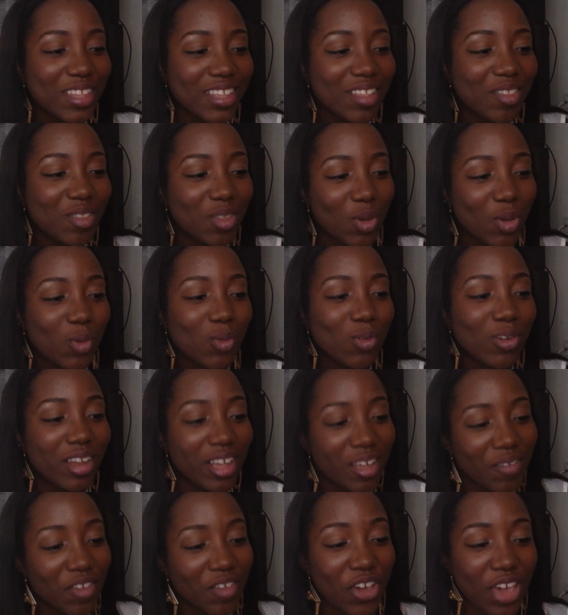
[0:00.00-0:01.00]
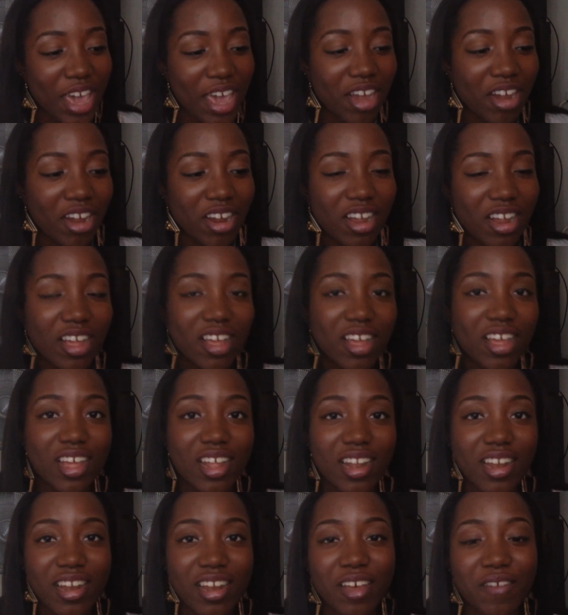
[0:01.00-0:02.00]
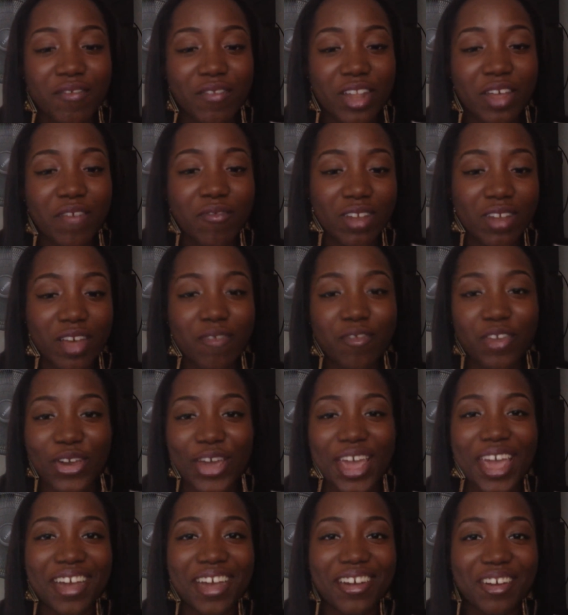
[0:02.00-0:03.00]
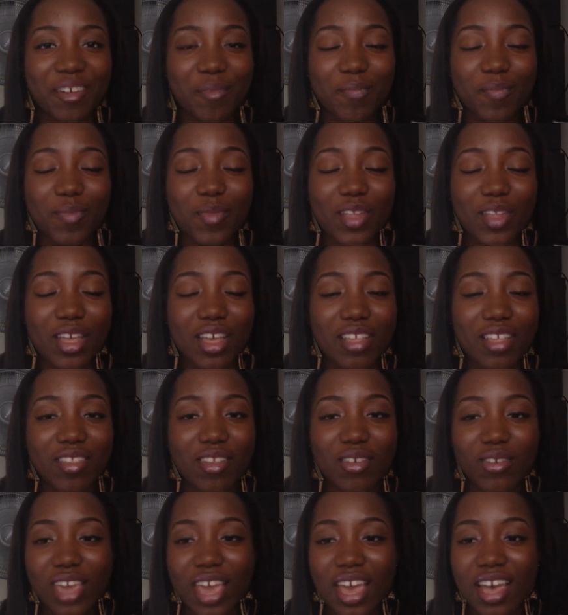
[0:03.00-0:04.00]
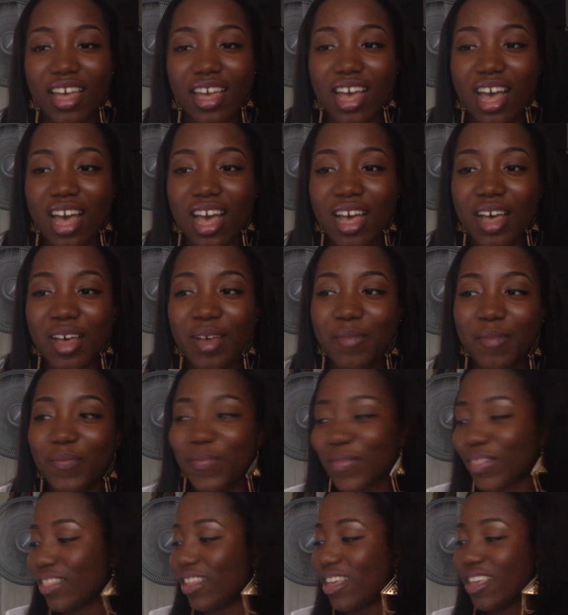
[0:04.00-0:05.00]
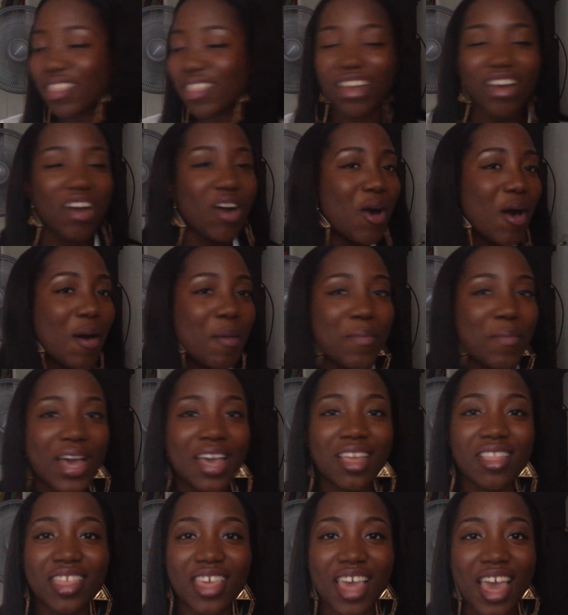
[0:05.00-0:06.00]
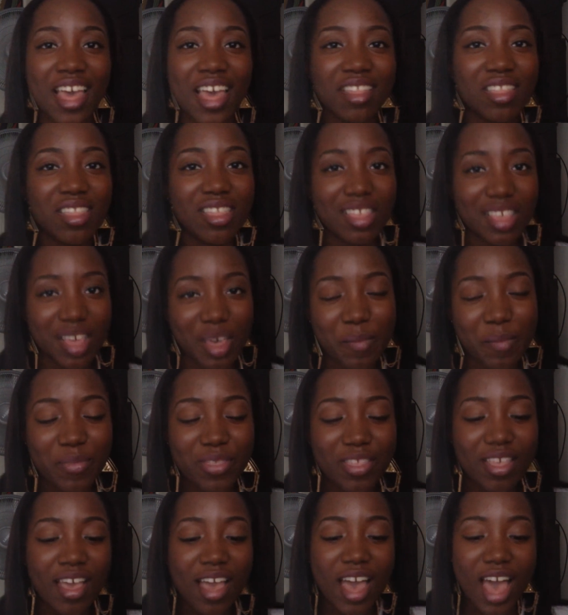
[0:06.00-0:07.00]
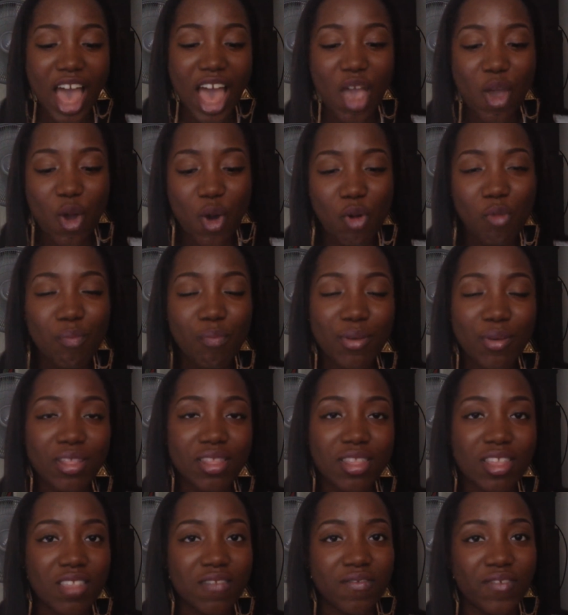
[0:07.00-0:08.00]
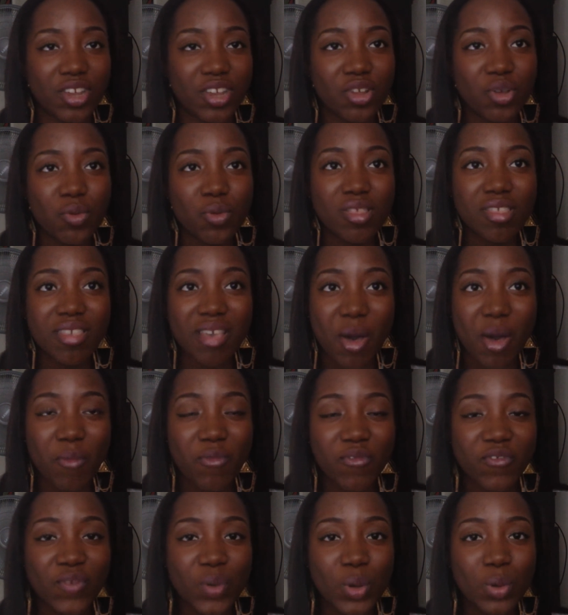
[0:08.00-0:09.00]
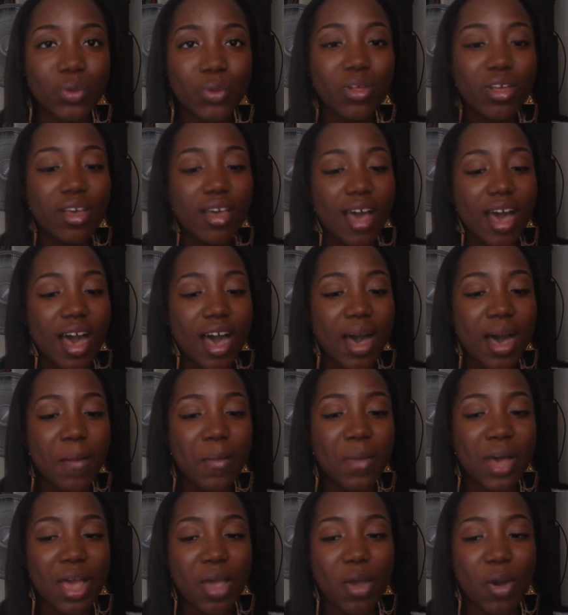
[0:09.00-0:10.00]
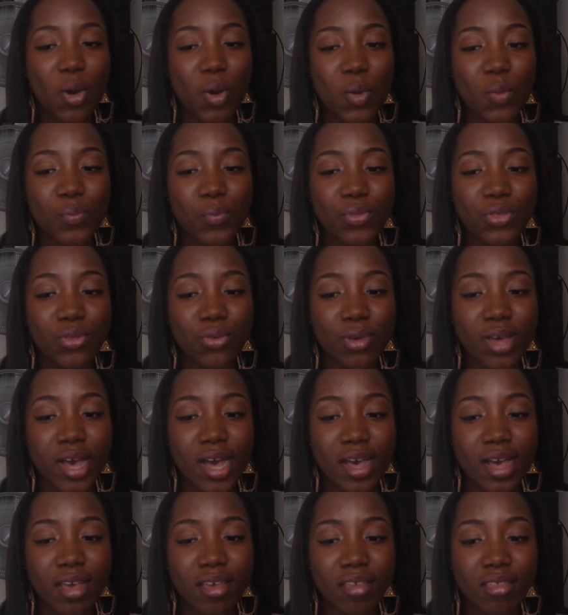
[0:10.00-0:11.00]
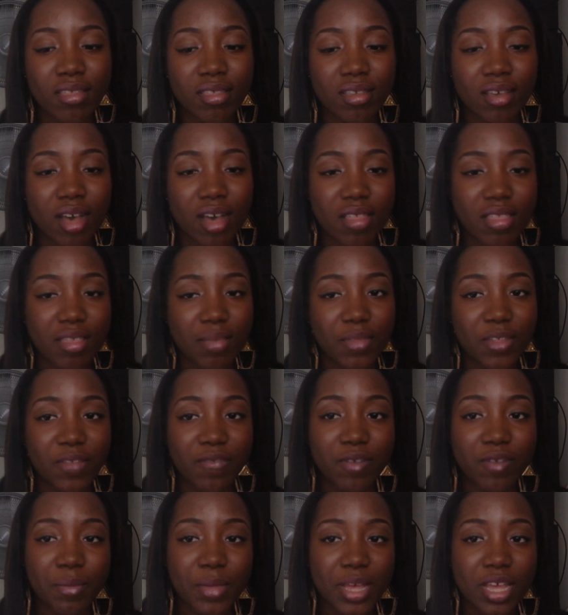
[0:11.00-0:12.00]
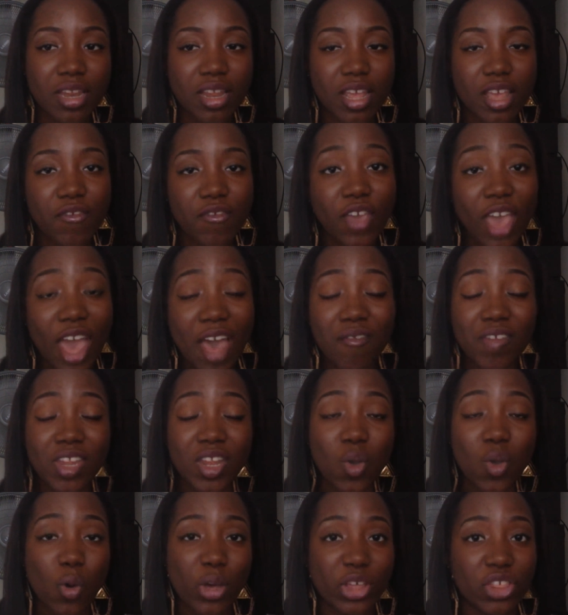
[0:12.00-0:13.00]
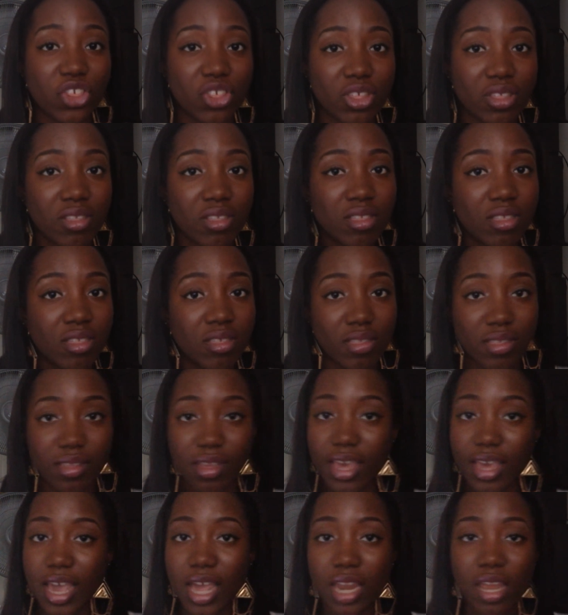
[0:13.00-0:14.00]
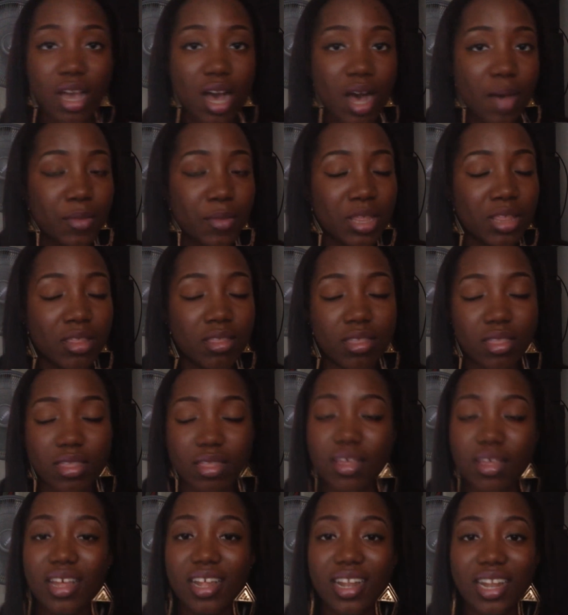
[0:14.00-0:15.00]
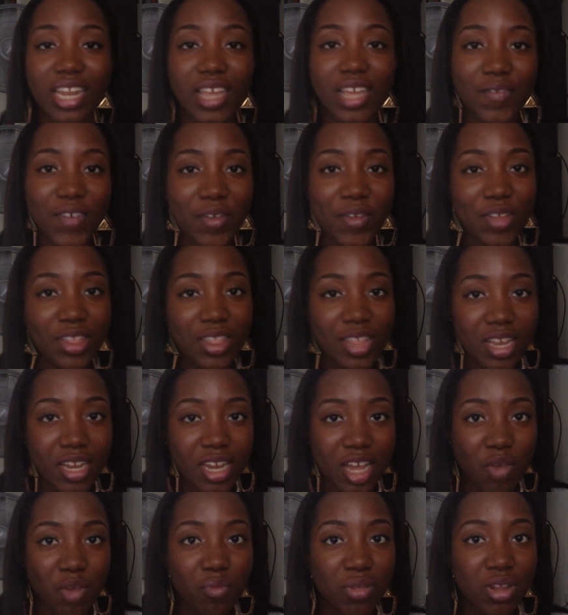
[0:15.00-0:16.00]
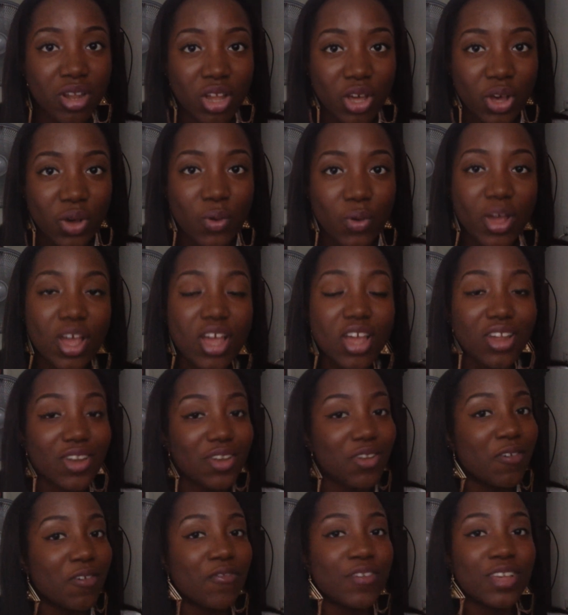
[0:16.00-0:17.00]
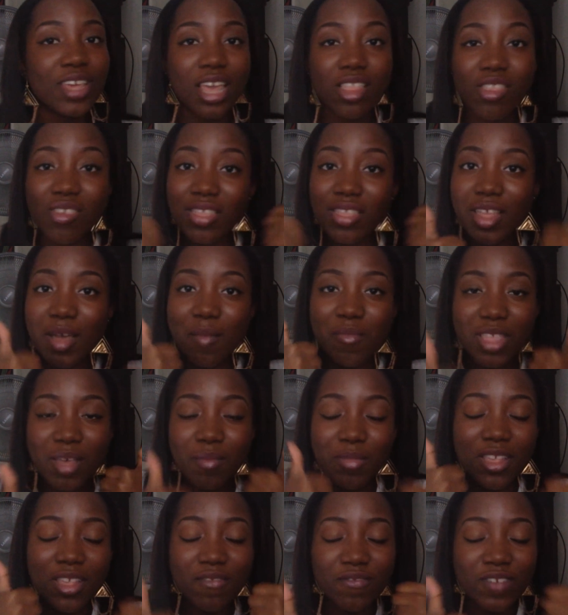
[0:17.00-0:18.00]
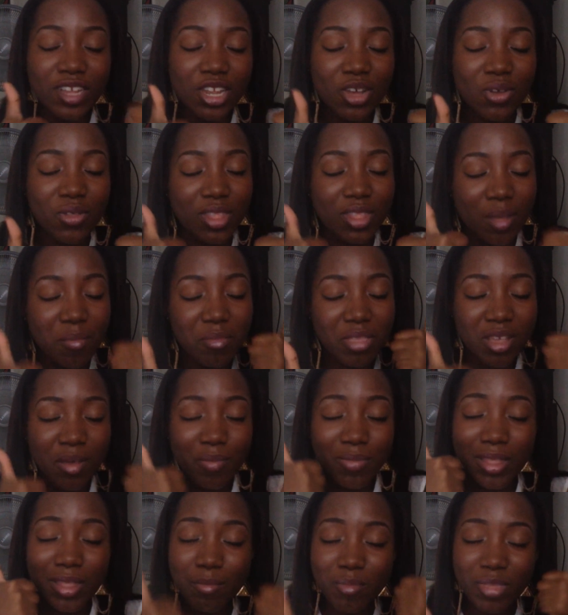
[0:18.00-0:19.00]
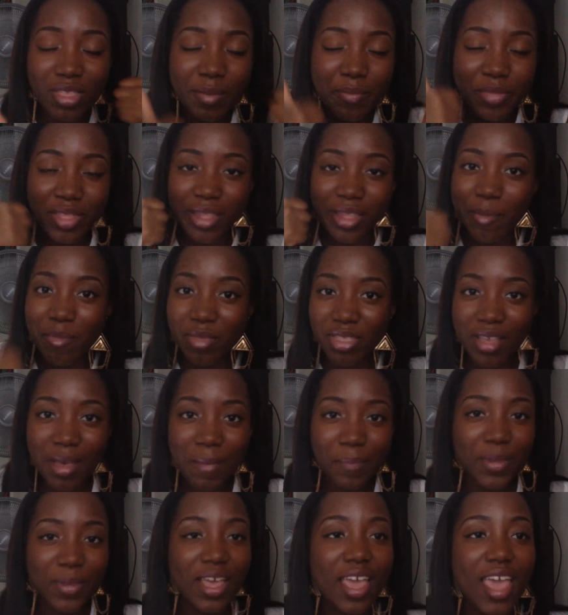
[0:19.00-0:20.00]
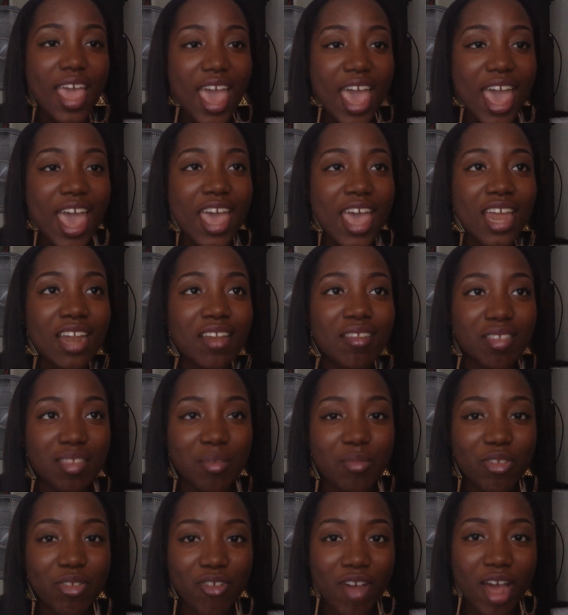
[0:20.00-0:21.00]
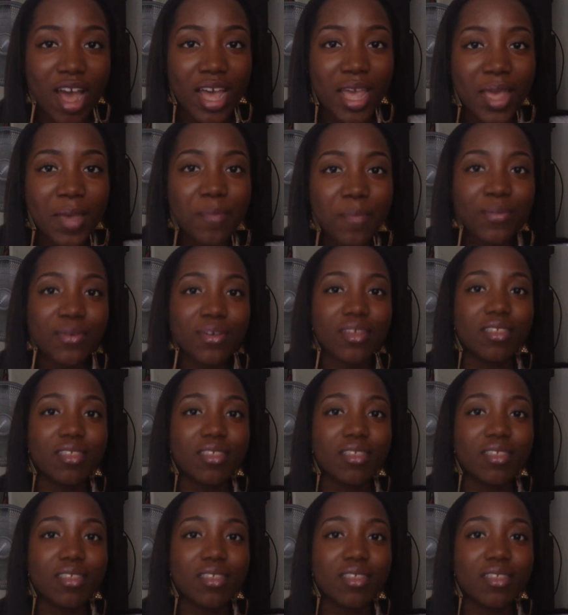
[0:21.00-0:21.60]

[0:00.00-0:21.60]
So love your hair. Love, love, love your hair. So yeah, these are all my 10 tips. I hope this video was helpful. I hope you guys got something from it. If you have any questions, any comments, leave everything down below. Don't forget to thumbs up this video. Thumbs up, thumbs up, thumbs up. And subscribe